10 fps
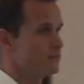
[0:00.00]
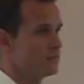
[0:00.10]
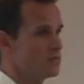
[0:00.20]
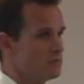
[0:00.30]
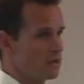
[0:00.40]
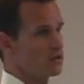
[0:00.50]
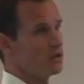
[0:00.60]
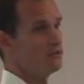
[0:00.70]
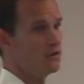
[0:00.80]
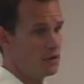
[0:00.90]

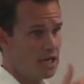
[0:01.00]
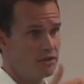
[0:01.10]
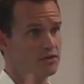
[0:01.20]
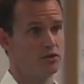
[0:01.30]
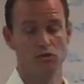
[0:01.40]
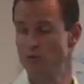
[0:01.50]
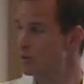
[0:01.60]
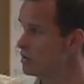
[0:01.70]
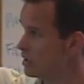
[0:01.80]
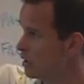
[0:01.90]
especially if you get to
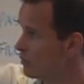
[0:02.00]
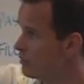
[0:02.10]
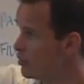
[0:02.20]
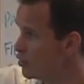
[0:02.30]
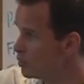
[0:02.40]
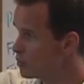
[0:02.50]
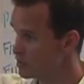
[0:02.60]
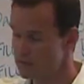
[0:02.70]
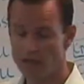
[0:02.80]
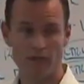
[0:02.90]

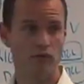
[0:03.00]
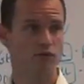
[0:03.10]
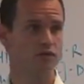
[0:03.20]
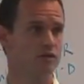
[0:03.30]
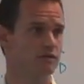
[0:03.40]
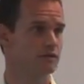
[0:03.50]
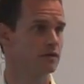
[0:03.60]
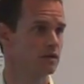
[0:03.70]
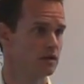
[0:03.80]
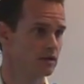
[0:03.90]
numerous levels of
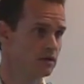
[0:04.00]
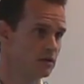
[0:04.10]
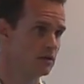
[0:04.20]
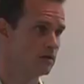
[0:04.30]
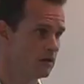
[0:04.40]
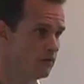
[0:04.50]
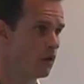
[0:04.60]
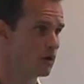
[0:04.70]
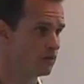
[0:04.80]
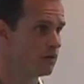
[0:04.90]

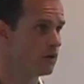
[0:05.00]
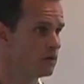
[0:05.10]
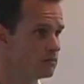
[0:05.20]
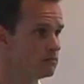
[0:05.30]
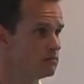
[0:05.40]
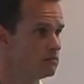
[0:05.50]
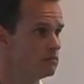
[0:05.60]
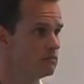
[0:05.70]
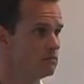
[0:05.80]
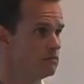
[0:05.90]
waterfall.
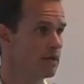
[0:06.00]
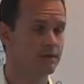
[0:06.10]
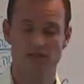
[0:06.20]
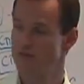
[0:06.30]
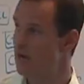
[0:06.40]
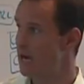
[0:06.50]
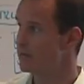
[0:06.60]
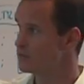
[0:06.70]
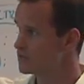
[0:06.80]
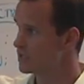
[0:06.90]
Maybe it's
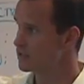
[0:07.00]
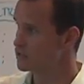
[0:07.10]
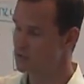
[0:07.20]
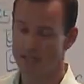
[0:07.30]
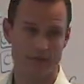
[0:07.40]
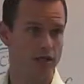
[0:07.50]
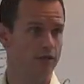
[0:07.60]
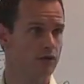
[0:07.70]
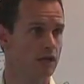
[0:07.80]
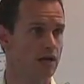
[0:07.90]
5 or 6 or 7
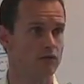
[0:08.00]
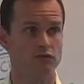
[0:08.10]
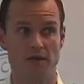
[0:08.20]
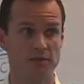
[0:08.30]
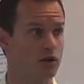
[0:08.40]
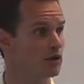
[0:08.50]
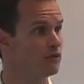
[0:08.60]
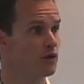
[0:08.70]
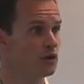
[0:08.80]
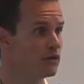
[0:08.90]
different levels. Maybe there are a
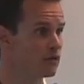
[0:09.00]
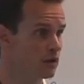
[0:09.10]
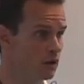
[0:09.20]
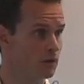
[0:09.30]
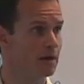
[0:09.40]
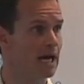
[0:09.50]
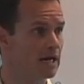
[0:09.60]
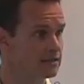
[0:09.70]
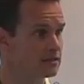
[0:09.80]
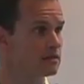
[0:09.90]
few different
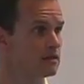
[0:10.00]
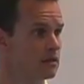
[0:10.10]
look-backs.